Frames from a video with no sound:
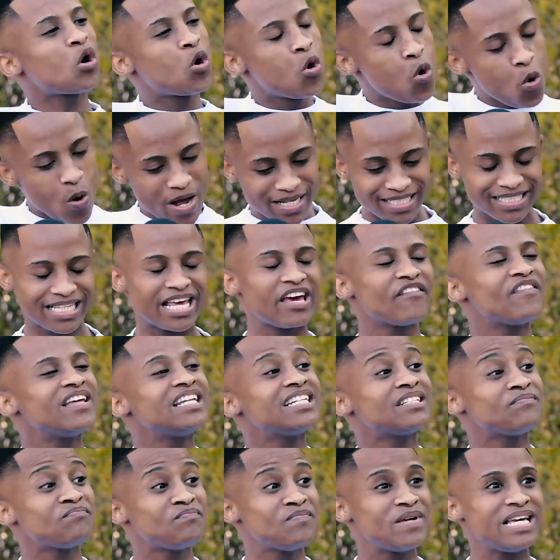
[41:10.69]
Who was
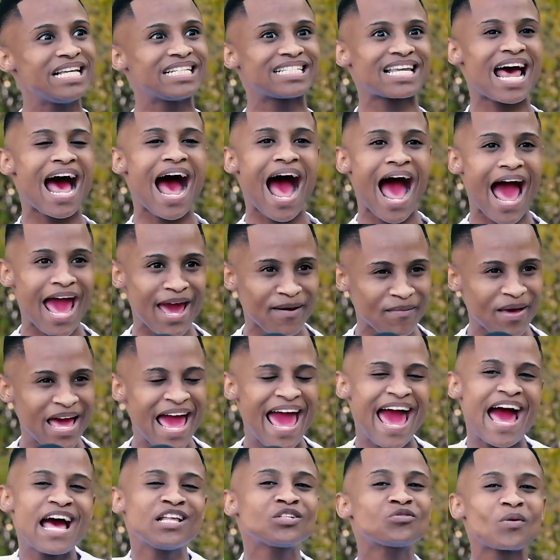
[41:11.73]
giving me time?
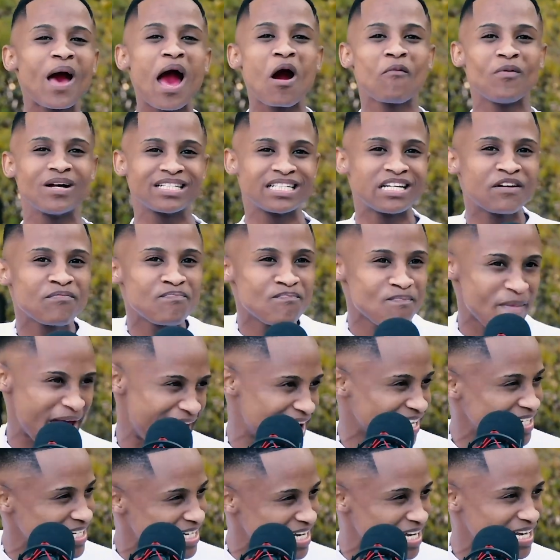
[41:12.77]
That's why I wasn't
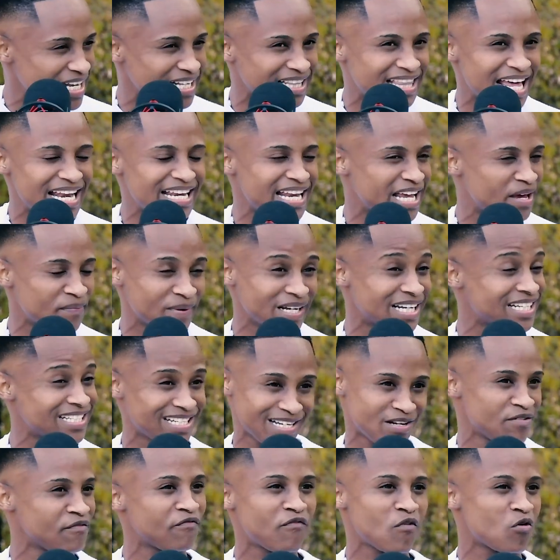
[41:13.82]
mad that Nicki Minaj
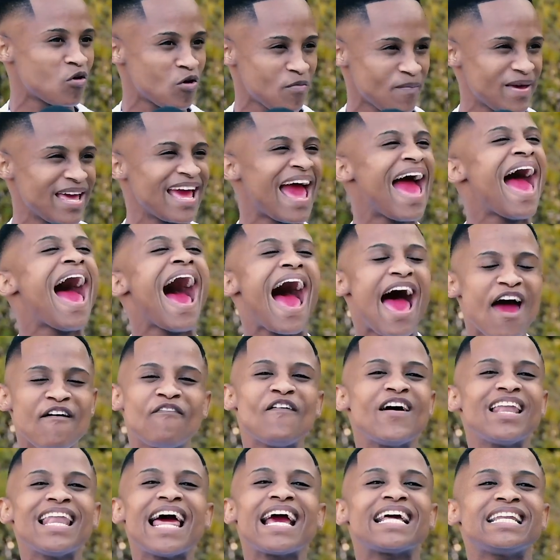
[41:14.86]
didn't follow me. I
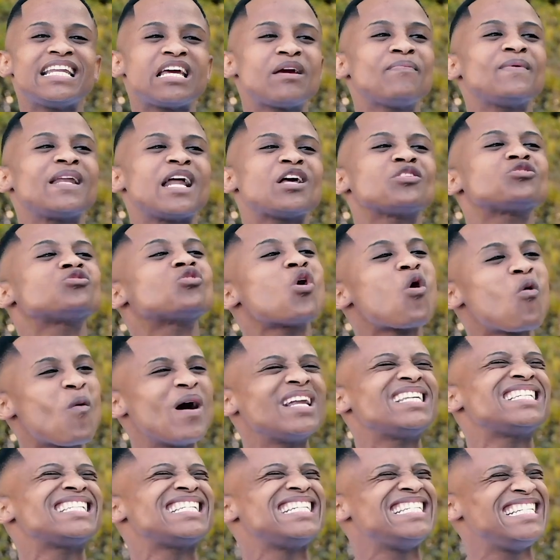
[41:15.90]
felt like Nicki Minaj saw what
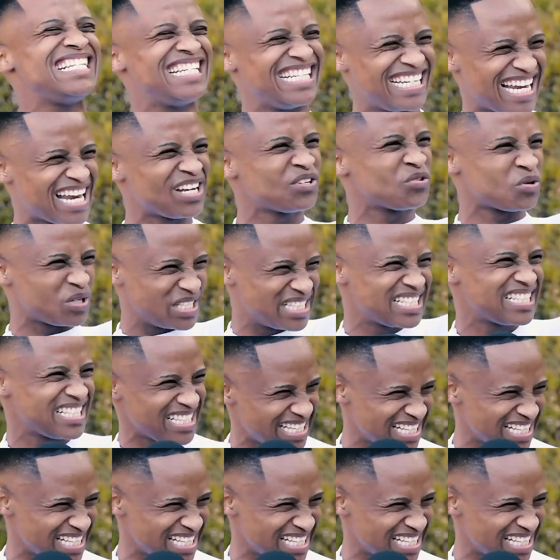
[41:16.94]
she needed to see.